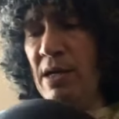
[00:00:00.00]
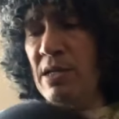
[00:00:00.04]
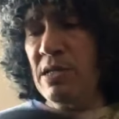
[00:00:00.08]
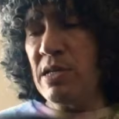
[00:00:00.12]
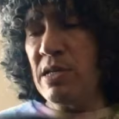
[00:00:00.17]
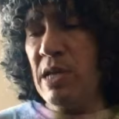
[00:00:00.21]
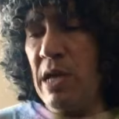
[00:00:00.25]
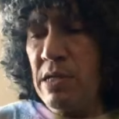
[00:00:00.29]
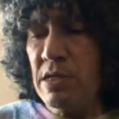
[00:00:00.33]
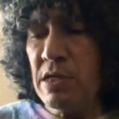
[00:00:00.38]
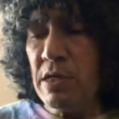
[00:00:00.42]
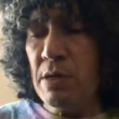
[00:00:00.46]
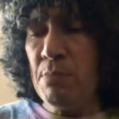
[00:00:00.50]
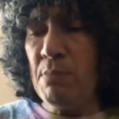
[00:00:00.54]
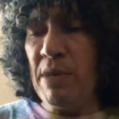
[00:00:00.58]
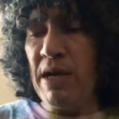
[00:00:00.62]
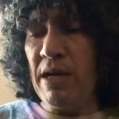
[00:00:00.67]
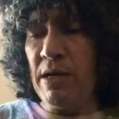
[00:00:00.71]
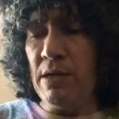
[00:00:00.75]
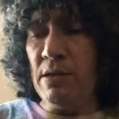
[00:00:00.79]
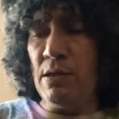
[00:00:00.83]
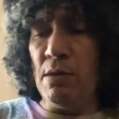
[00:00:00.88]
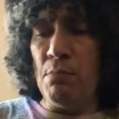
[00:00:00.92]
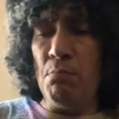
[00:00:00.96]
Tessi
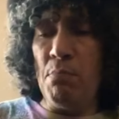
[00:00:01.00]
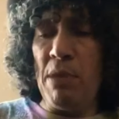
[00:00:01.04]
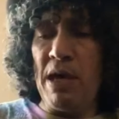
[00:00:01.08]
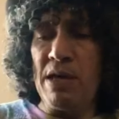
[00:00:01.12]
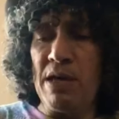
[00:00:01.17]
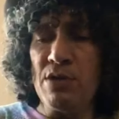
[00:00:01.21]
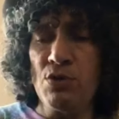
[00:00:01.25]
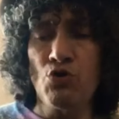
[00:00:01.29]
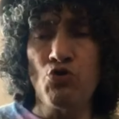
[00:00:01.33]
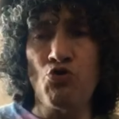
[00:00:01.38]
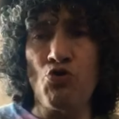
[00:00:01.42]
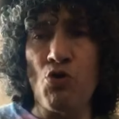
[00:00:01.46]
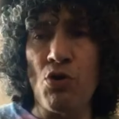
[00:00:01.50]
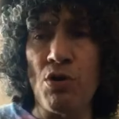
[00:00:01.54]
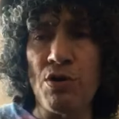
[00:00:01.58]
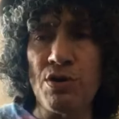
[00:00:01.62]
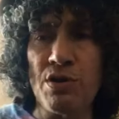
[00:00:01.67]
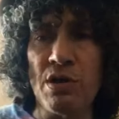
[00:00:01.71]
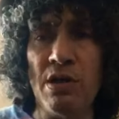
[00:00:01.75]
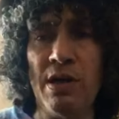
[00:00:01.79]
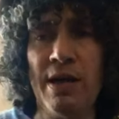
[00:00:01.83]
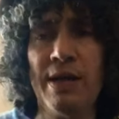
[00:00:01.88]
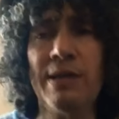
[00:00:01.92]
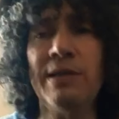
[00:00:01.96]
made the best
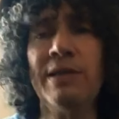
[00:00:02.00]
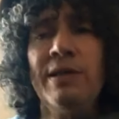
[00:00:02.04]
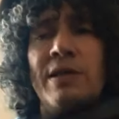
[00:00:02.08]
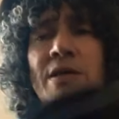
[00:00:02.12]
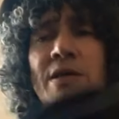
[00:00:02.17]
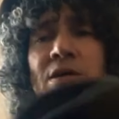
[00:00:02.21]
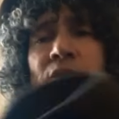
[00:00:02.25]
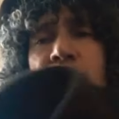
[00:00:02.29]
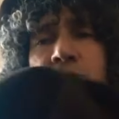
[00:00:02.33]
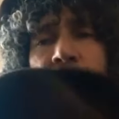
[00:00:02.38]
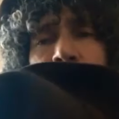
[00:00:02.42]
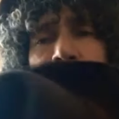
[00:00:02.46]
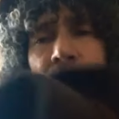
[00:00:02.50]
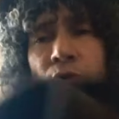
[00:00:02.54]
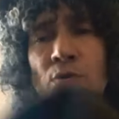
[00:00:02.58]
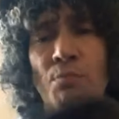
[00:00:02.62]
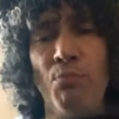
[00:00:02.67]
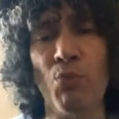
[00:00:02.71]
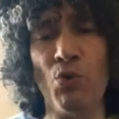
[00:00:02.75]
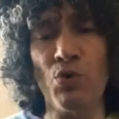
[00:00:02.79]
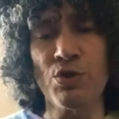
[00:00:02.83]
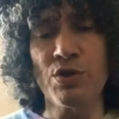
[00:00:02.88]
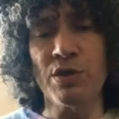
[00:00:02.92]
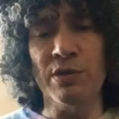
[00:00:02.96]
straws in Italy, so
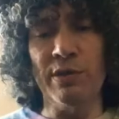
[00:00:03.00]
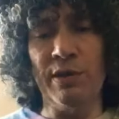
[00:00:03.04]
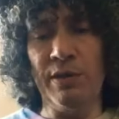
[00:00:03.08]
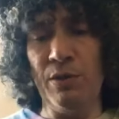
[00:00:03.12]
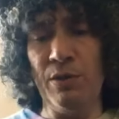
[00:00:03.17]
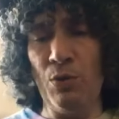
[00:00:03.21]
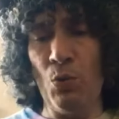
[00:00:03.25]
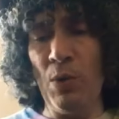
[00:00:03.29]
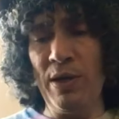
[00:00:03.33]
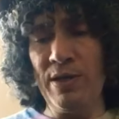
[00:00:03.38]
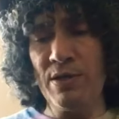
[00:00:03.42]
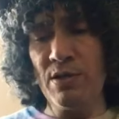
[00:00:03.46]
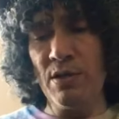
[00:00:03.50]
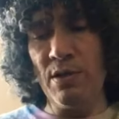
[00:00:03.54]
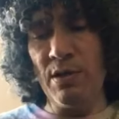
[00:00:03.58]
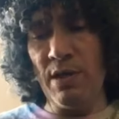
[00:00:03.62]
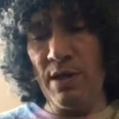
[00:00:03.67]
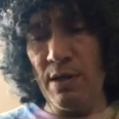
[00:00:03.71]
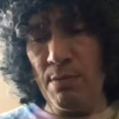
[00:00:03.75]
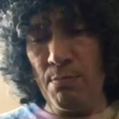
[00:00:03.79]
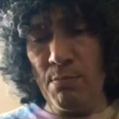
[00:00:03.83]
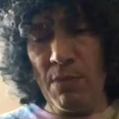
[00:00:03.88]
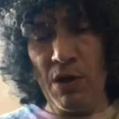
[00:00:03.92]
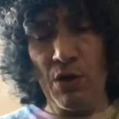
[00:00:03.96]
Borsalino went to
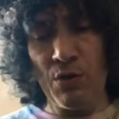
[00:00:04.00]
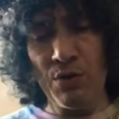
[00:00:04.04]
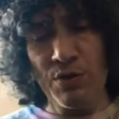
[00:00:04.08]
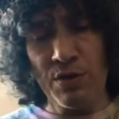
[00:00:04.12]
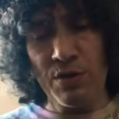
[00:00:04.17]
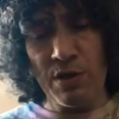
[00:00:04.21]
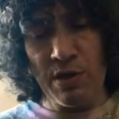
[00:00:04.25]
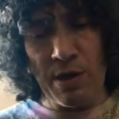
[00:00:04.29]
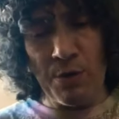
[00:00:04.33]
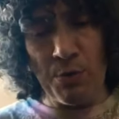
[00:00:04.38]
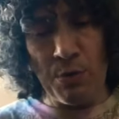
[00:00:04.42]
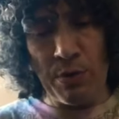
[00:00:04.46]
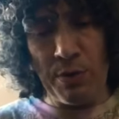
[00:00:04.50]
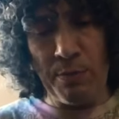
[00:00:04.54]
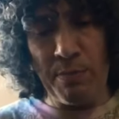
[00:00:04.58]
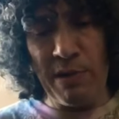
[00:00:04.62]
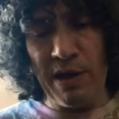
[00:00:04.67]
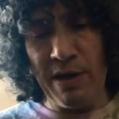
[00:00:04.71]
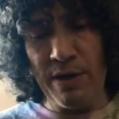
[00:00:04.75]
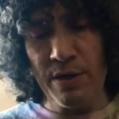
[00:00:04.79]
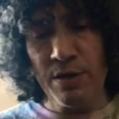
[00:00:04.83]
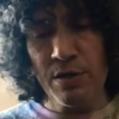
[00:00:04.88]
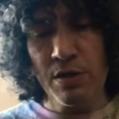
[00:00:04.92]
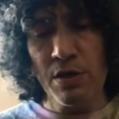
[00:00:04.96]
them because they were the
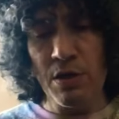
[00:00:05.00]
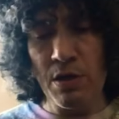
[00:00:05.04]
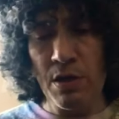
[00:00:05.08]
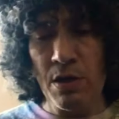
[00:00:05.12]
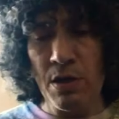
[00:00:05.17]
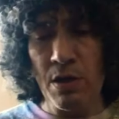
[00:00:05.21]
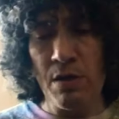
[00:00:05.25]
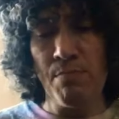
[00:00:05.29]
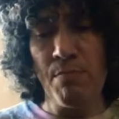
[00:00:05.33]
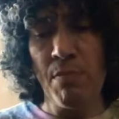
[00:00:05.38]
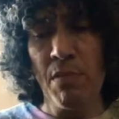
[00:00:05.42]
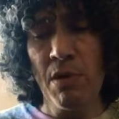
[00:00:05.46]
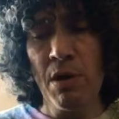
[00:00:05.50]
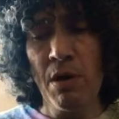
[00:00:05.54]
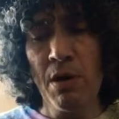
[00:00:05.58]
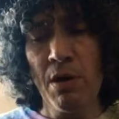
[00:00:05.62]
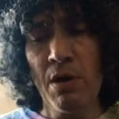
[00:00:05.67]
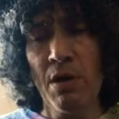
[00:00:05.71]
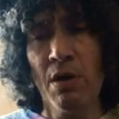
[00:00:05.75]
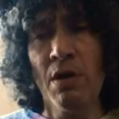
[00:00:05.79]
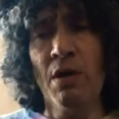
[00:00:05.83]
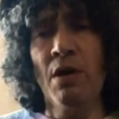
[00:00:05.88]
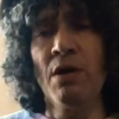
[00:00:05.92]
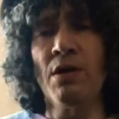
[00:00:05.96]
best.
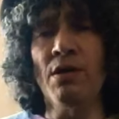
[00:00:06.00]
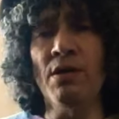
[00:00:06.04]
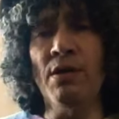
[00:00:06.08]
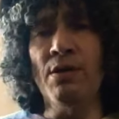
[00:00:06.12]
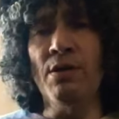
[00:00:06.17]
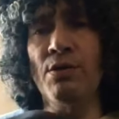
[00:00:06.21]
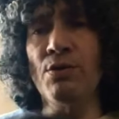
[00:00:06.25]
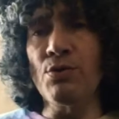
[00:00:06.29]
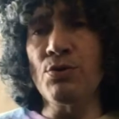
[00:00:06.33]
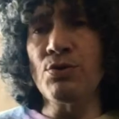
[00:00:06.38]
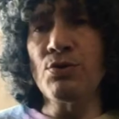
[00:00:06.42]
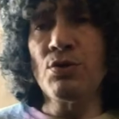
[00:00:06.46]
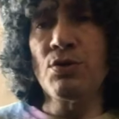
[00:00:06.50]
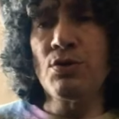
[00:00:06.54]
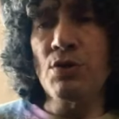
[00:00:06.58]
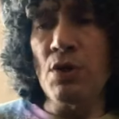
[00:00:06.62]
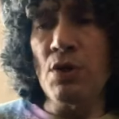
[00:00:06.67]
There's